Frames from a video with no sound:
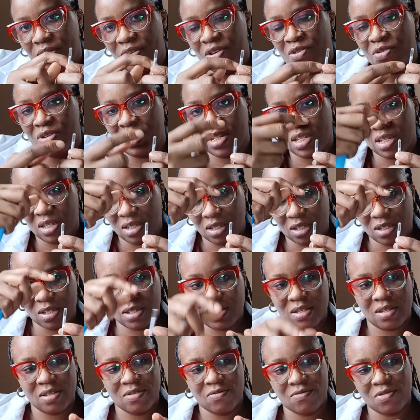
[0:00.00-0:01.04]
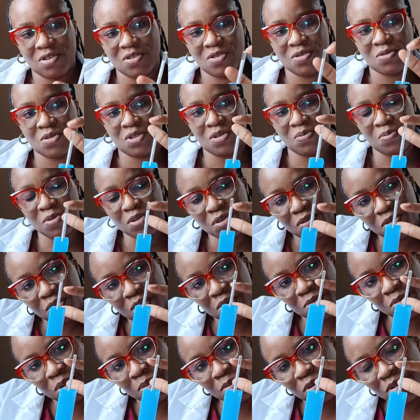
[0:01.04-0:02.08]
you see it when you dip it, you'll
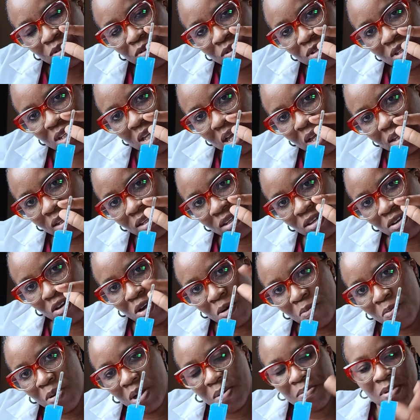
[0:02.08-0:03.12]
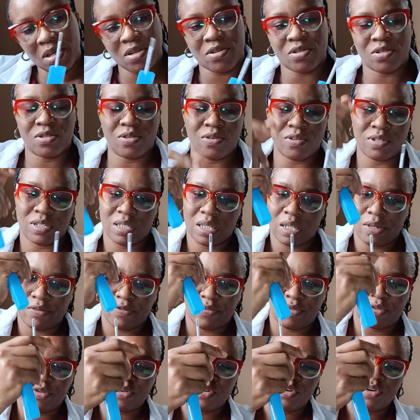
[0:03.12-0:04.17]
be able to see at the upper meniscus
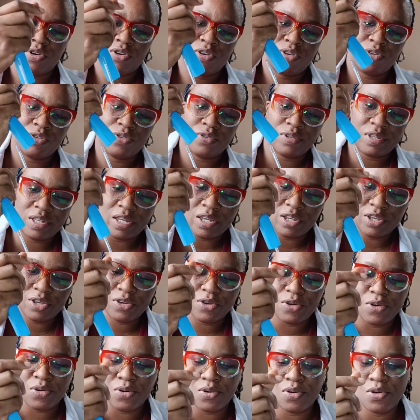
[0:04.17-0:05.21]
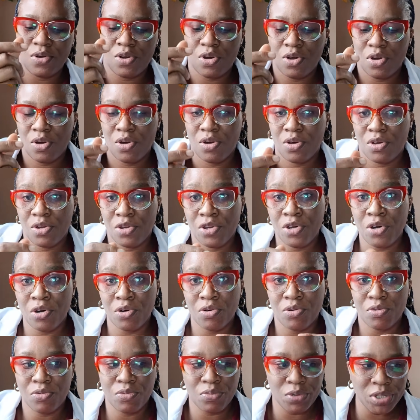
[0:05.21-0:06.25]
level. You take your
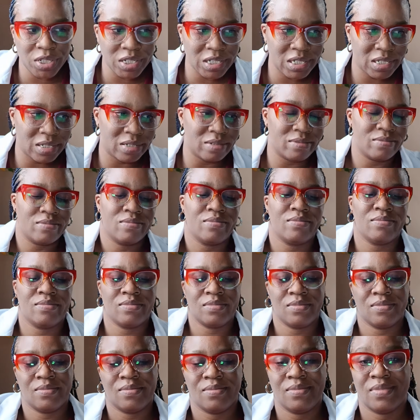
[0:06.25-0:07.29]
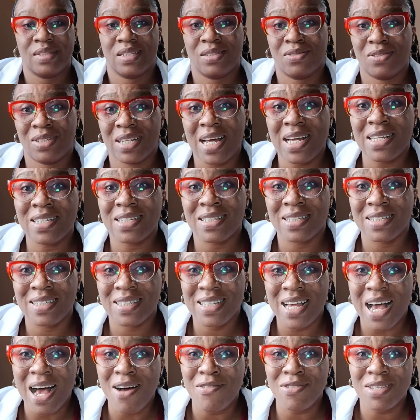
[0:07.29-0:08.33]
reading. So that
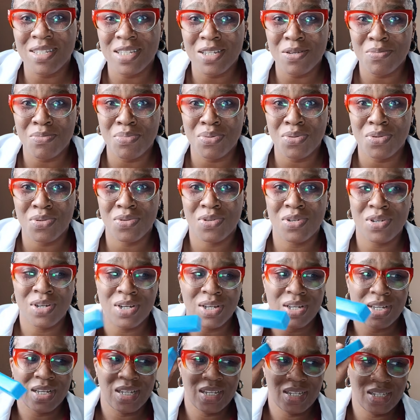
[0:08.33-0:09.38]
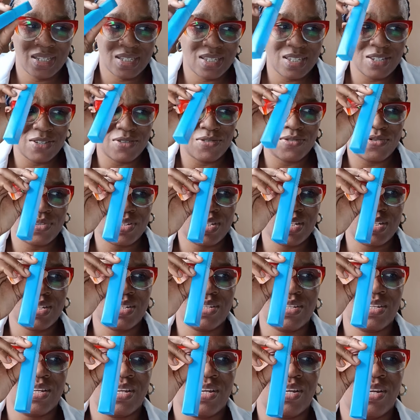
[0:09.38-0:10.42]
is how simple it is
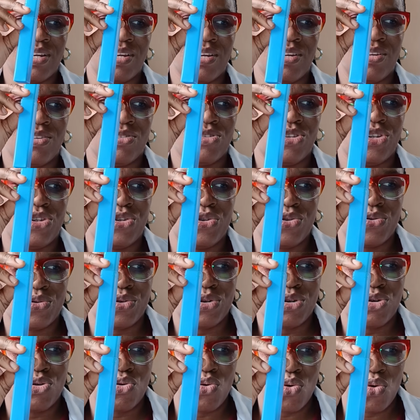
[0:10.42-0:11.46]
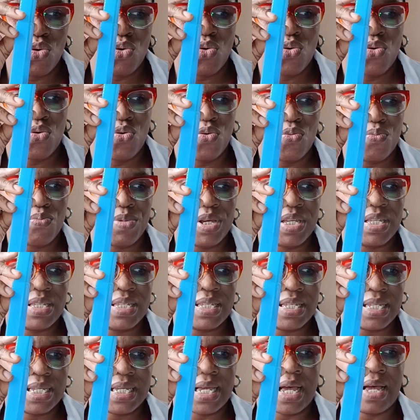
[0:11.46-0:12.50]
using the
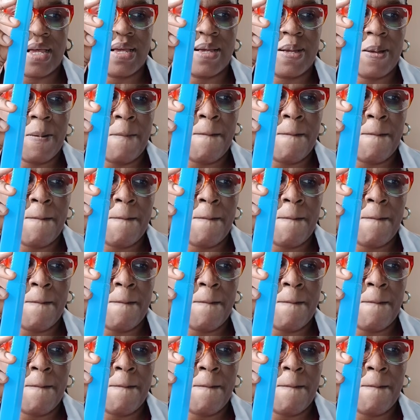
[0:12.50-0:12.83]
urinometer.